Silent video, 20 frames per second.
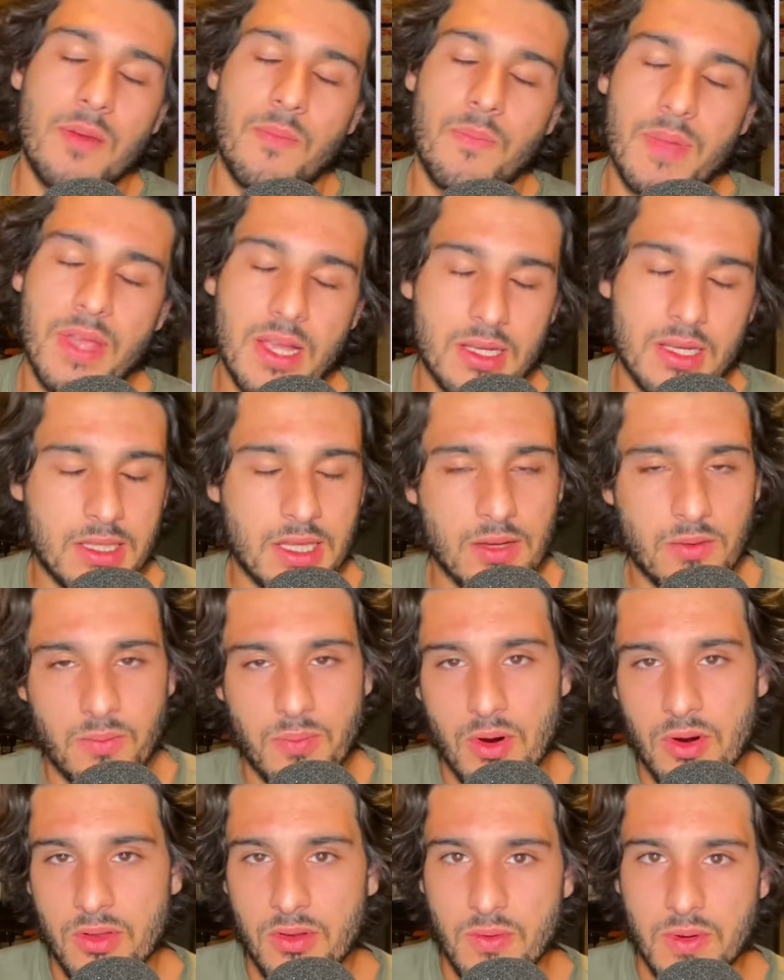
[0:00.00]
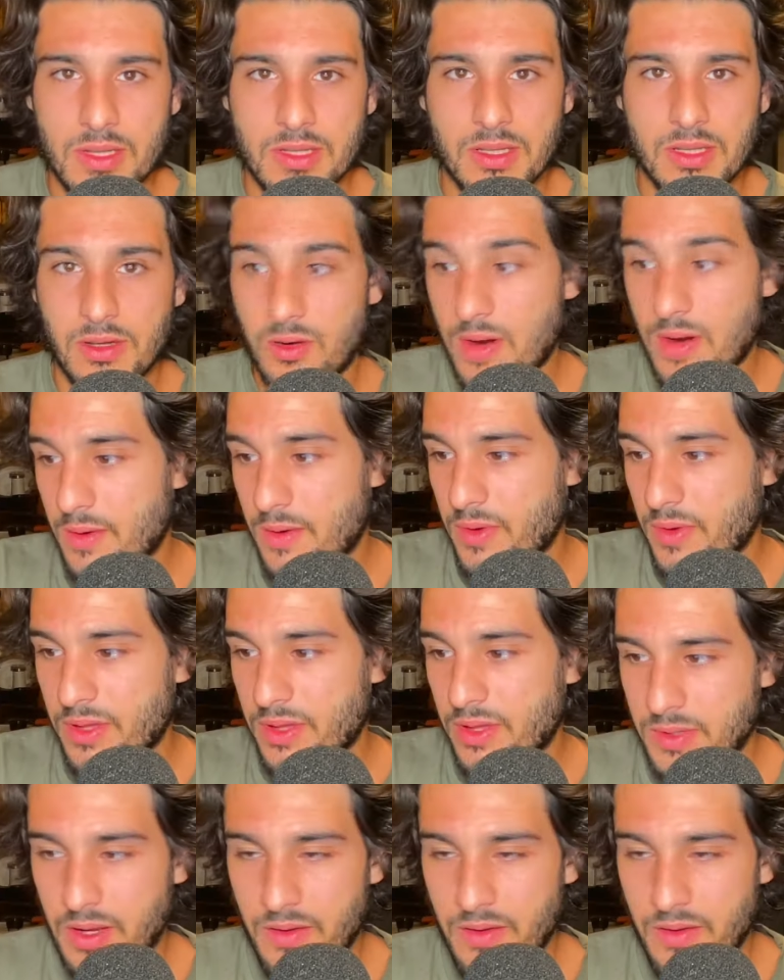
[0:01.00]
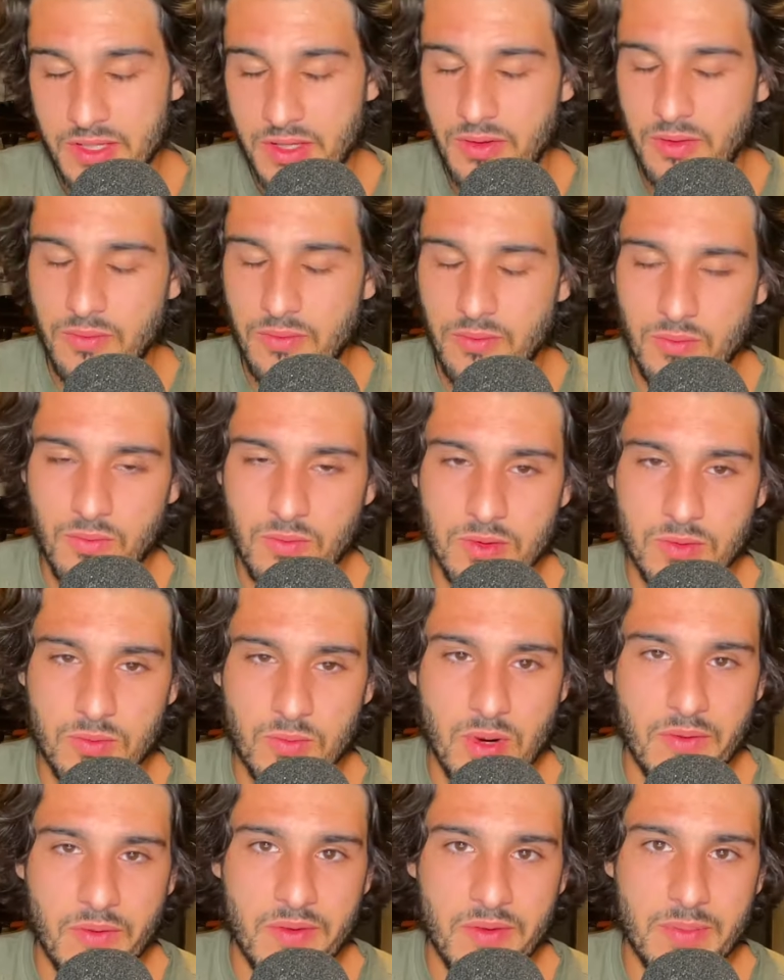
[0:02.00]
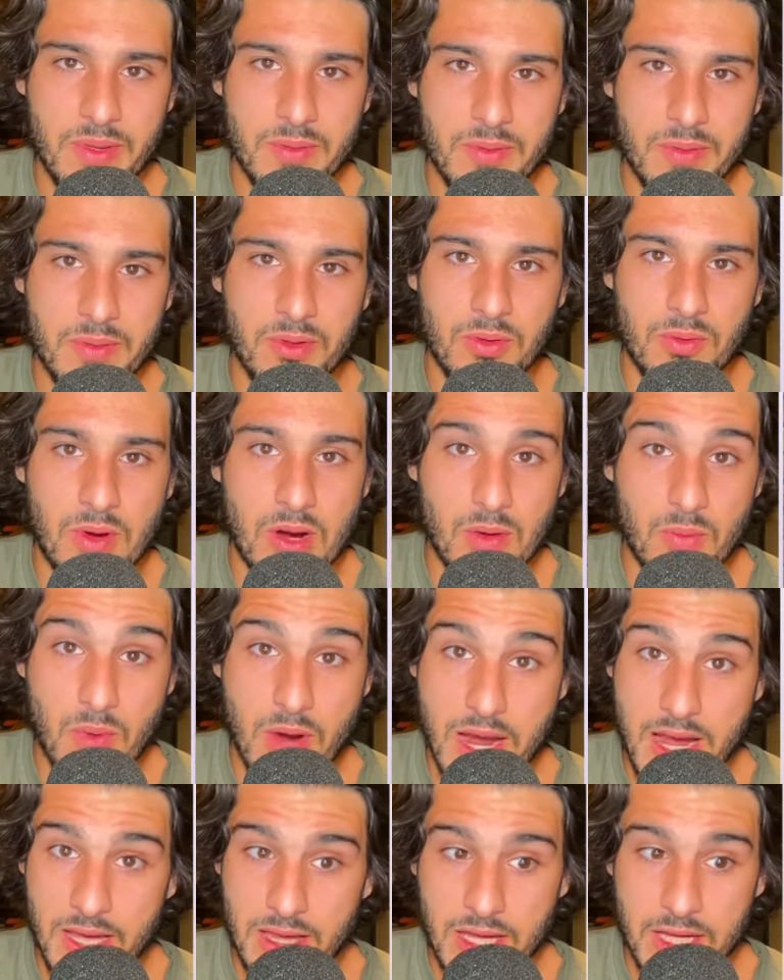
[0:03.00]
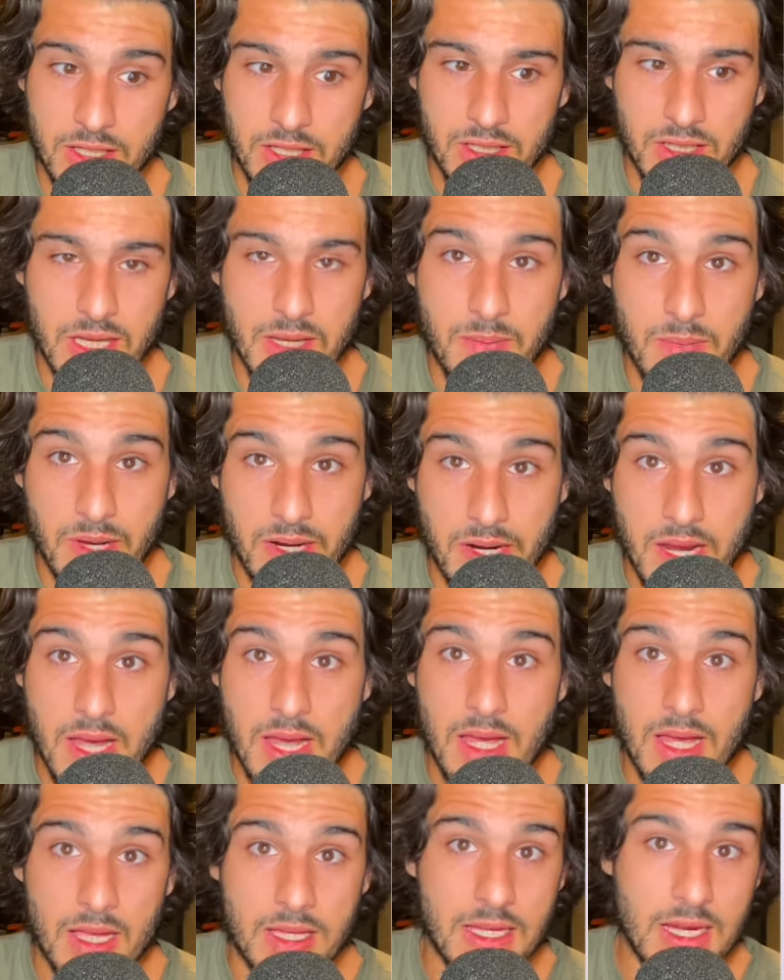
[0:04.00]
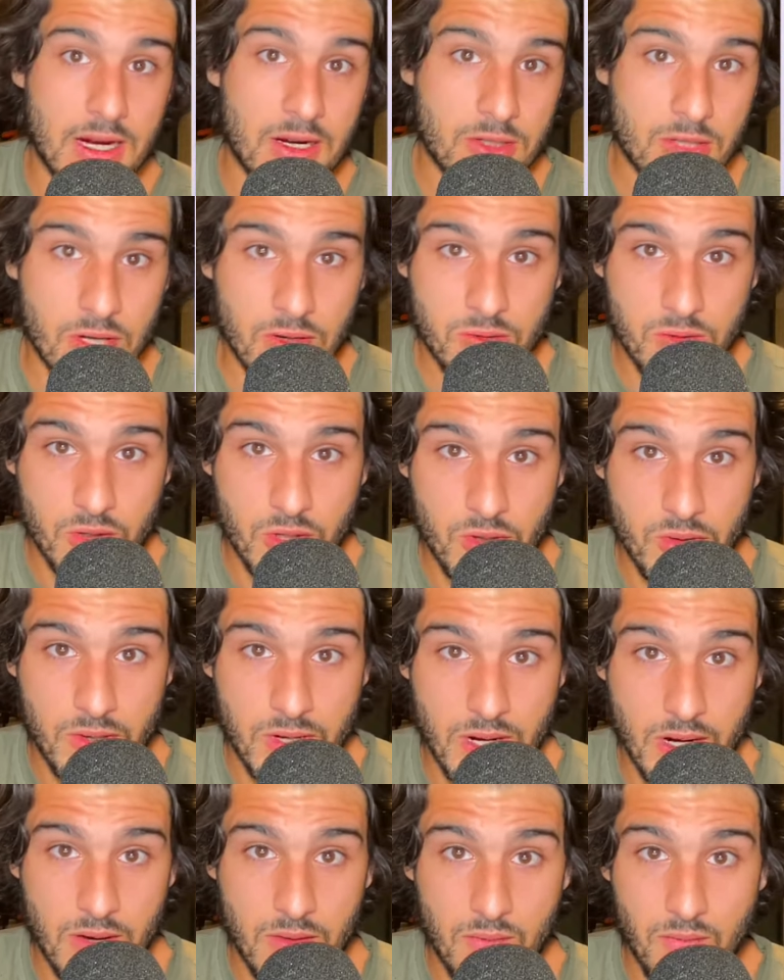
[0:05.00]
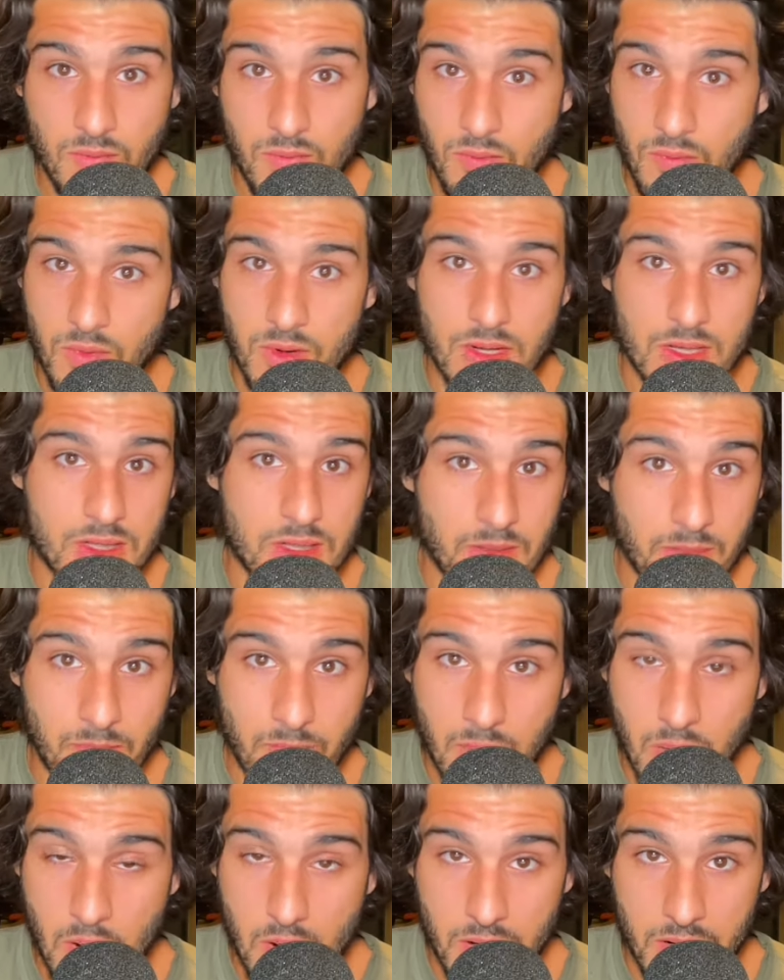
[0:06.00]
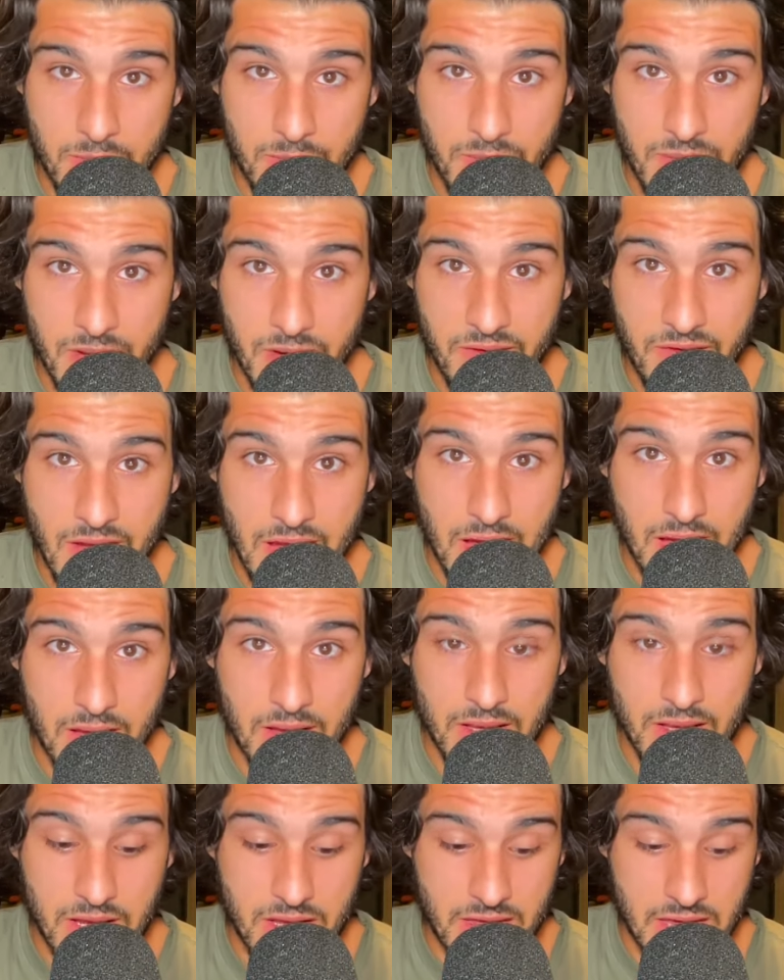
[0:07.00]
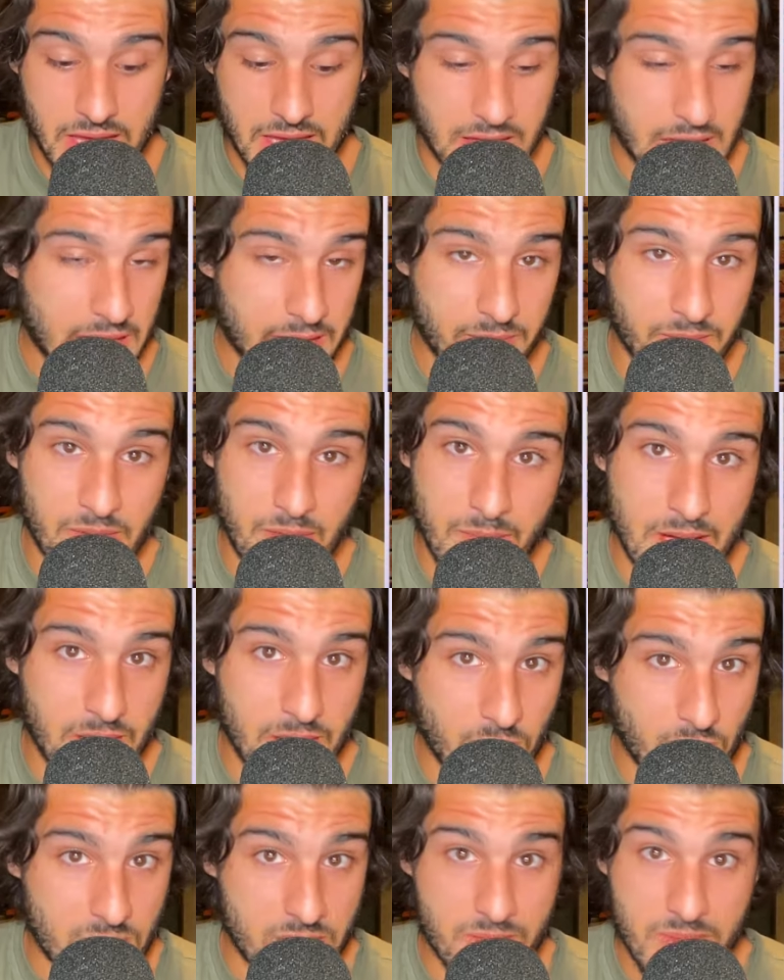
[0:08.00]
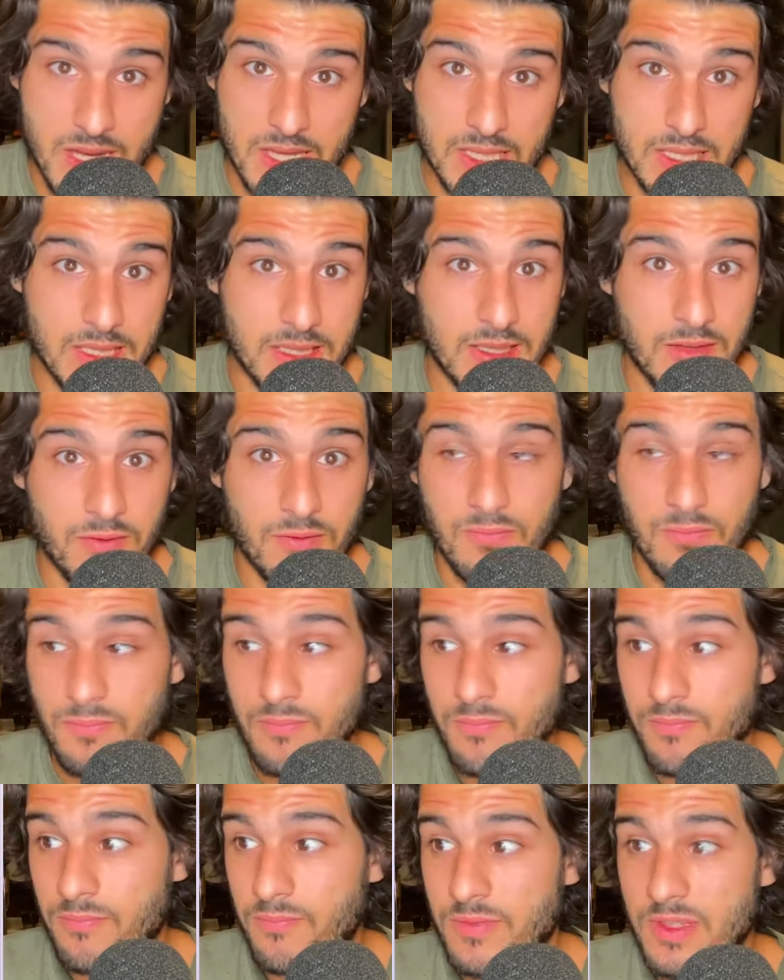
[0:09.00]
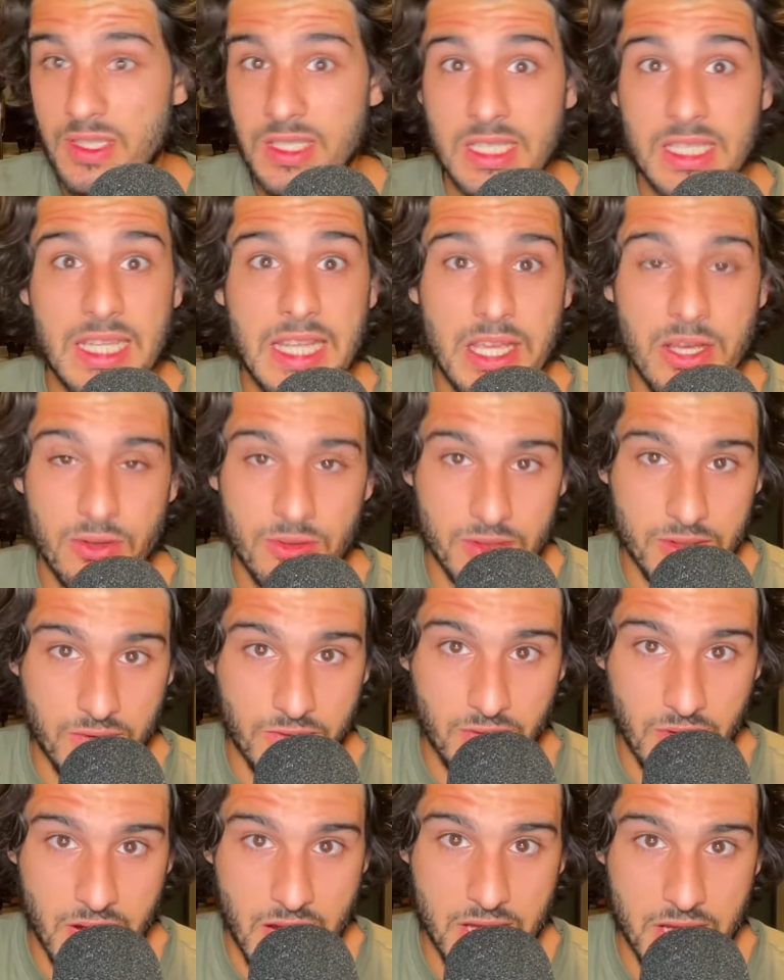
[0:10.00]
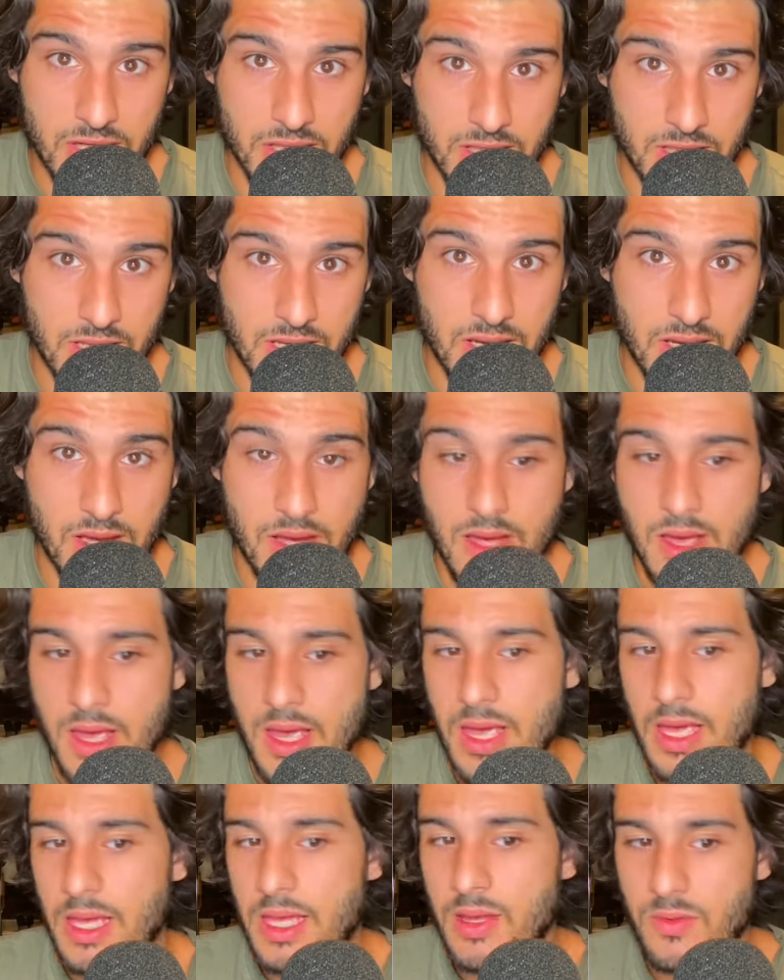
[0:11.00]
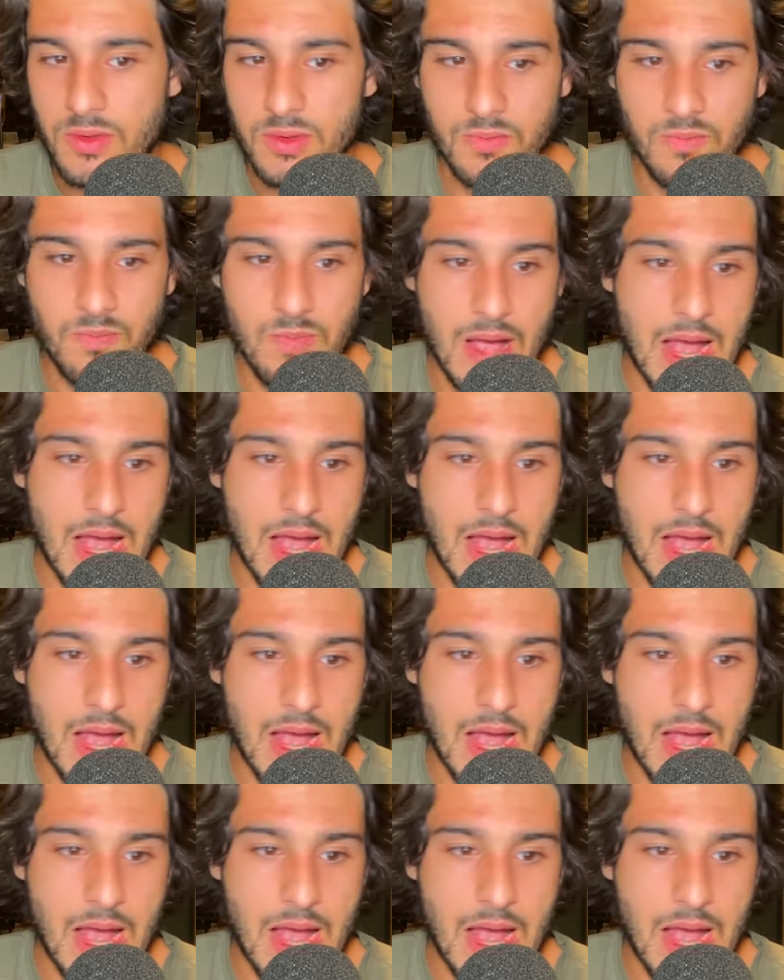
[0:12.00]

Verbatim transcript: because they're part of the reason grant williams obviously was rubbing people the wrong way allegedly but Derrick Jones Jr. was bargain bin value, like the bet one of the best steals of free agency. He was